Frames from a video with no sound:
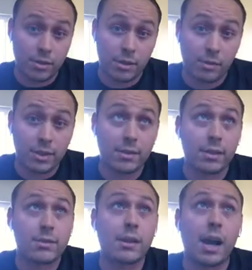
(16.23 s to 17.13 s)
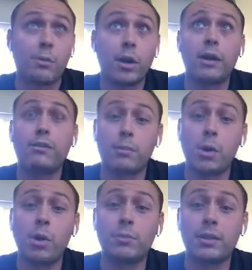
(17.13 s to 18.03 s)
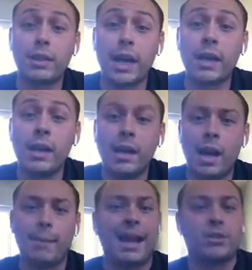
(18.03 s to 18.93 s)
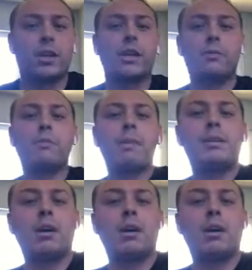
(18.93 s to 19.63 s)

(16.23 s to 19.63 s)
services. I'm working from home today. I'm actually here with my